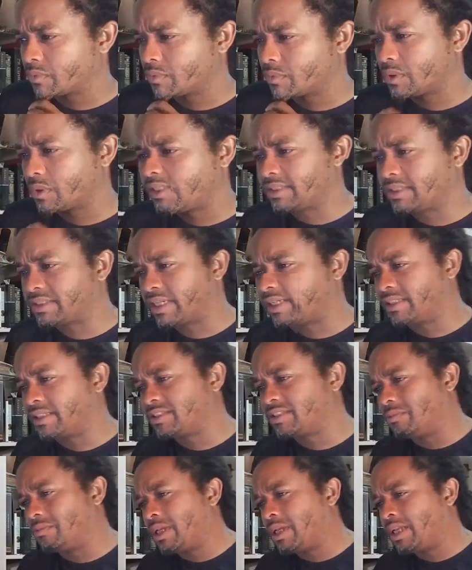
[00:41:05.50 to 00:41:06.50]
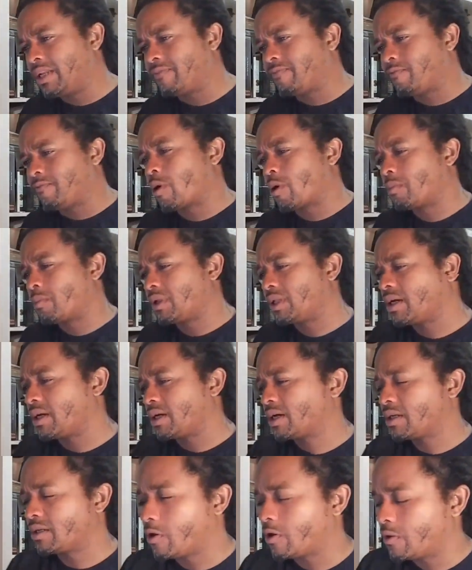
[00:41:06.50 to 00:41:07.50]
It says, to many formerly
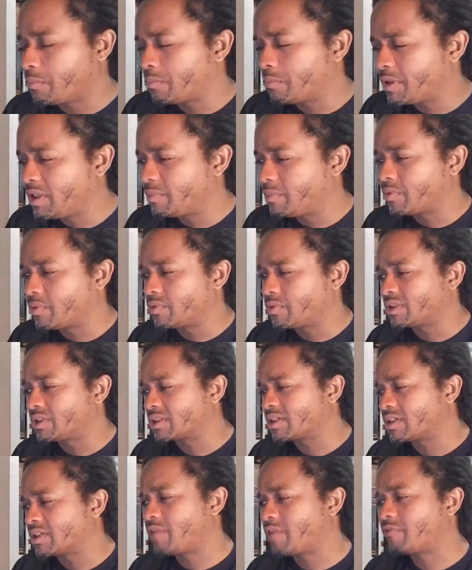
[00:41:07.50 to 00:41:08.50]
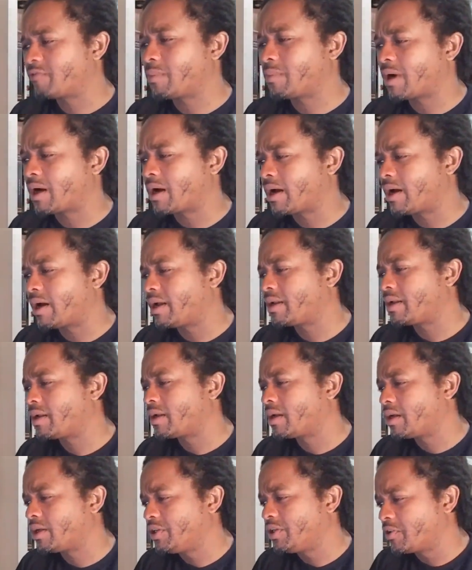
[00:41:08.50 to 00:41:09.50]
unknown peoples discovered by
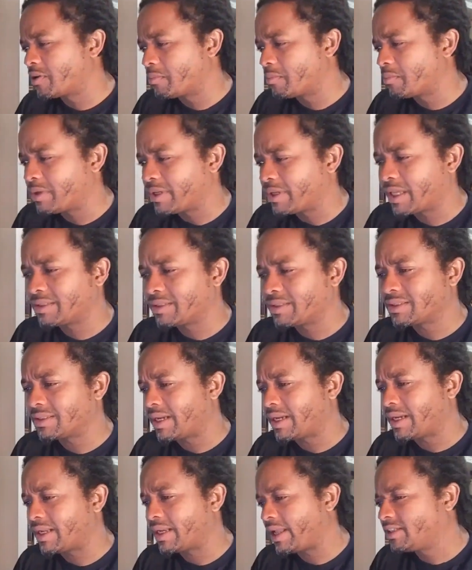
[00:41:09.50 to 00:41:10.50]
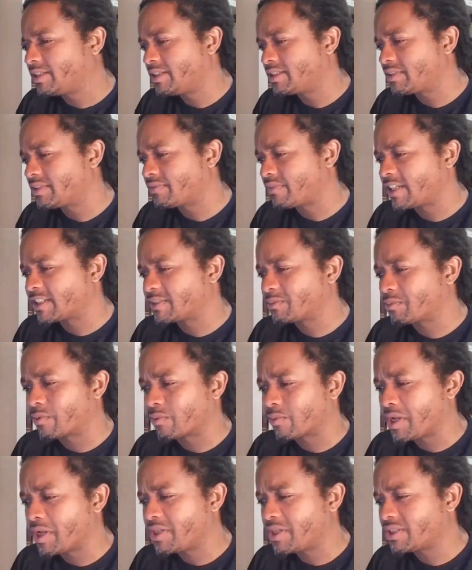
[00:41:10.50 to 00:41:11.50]
Europeans in that age of
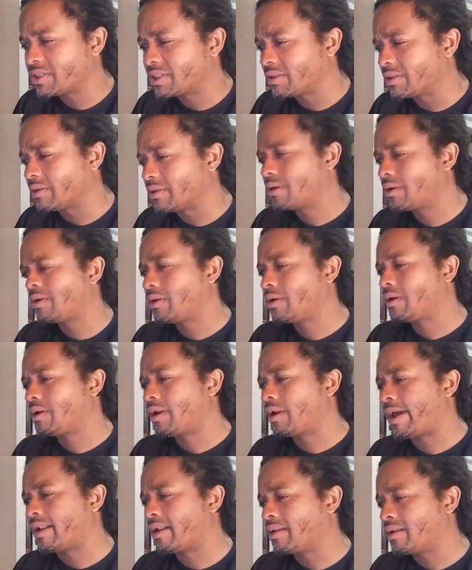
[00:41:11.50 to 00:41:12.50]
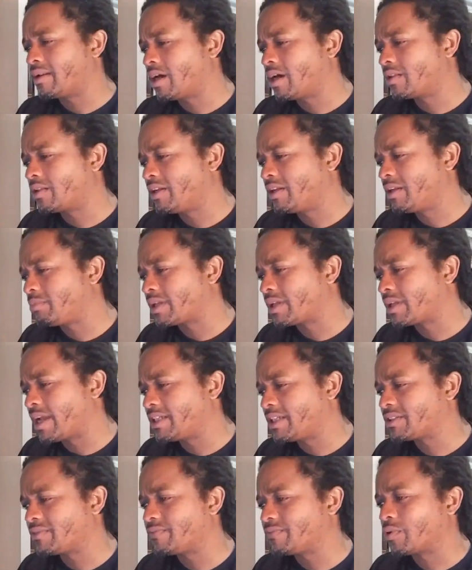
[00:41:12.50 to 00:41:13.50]
exploration had another
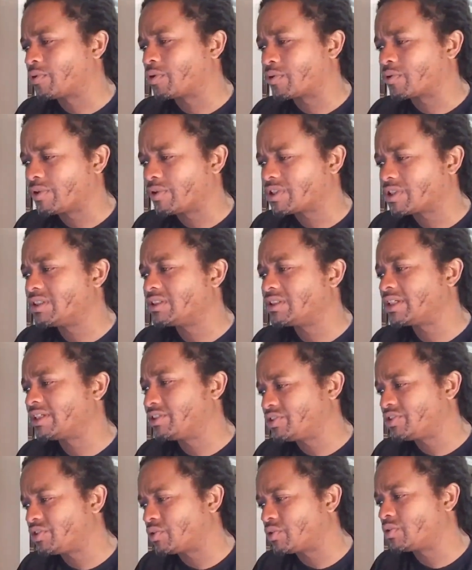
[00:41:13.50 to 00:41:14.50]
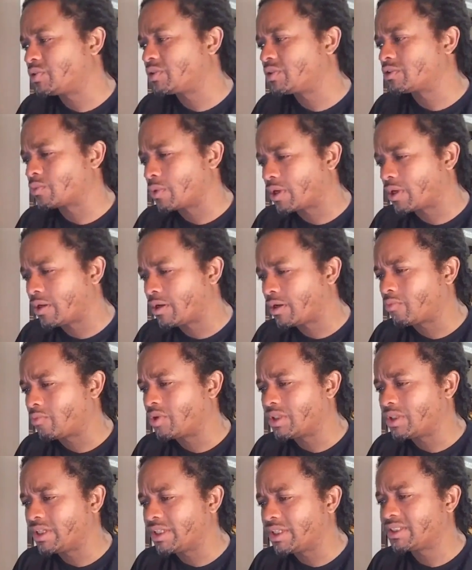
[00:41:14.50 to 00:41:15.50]
implication for Christians and Jews as well.
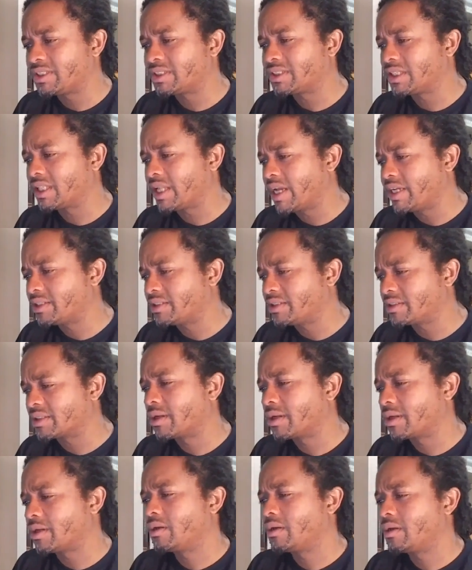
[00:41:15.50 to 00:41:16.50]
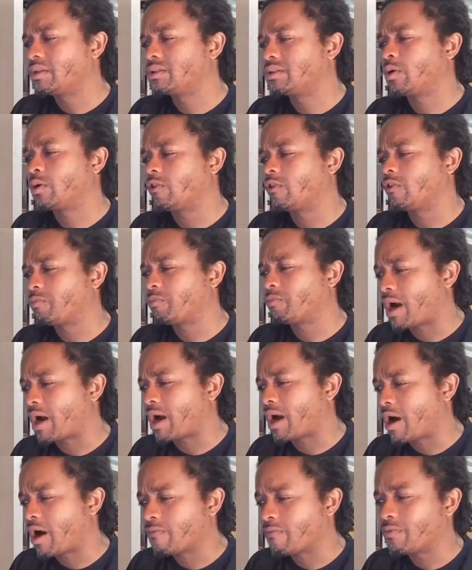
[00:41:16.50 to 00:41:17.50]
Religious legends told of
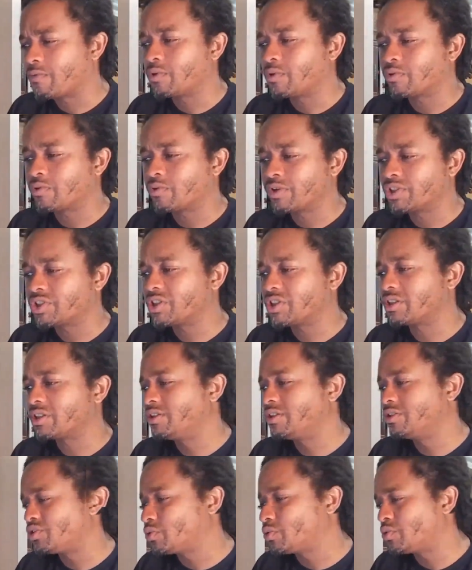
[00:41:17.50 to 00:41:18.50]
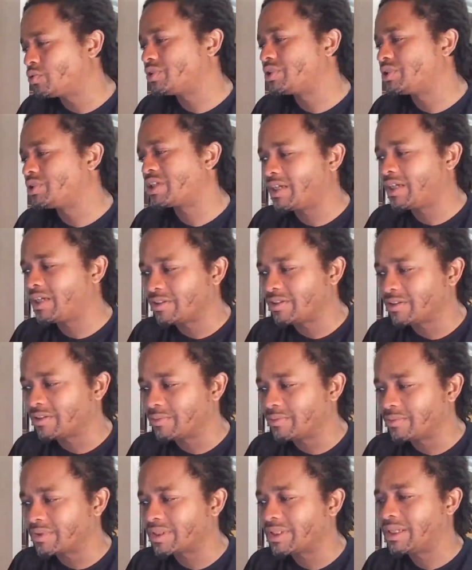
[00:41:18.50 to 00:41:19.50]
powerful Christian and Jewish kingdoms
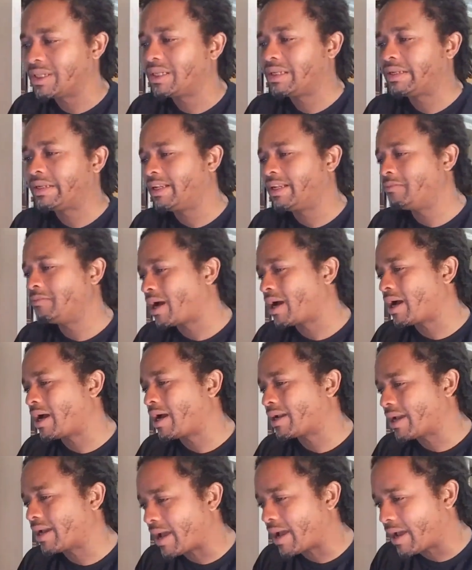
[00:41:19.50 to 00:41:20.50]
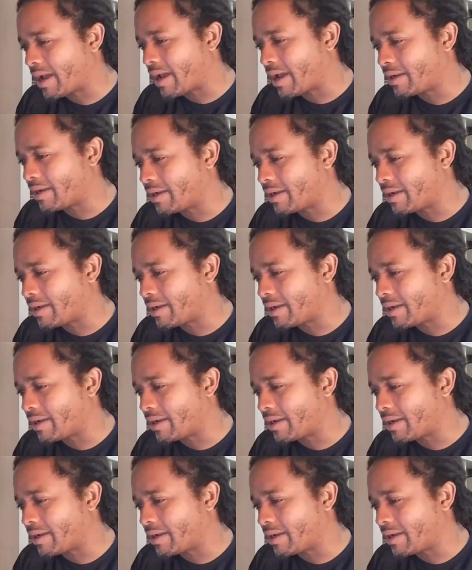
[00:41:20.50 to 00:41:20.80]
hidden by God